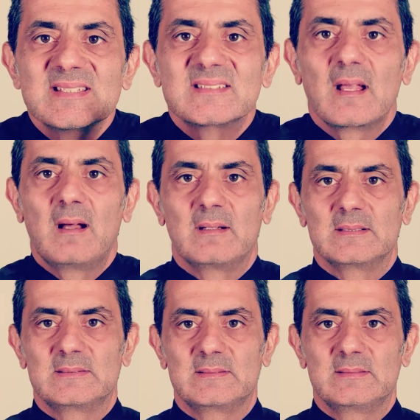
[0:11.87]

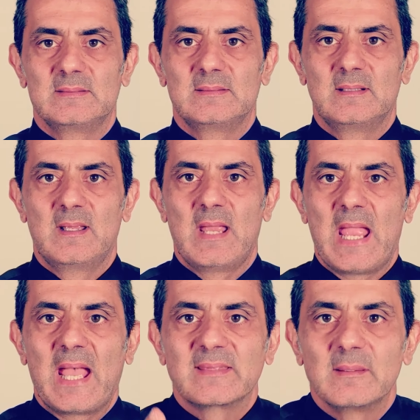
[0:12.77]
start
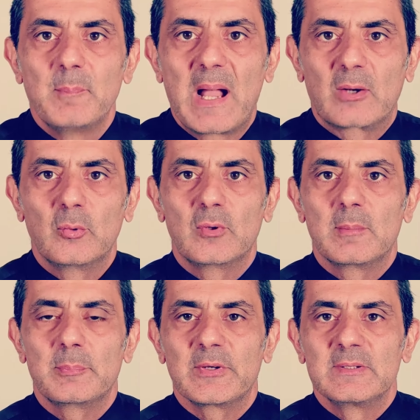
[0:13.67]
at the Baku
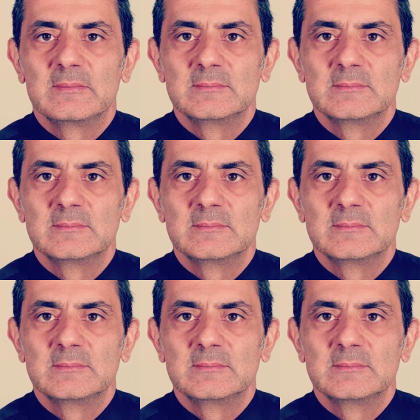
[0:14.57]
Grand Prix.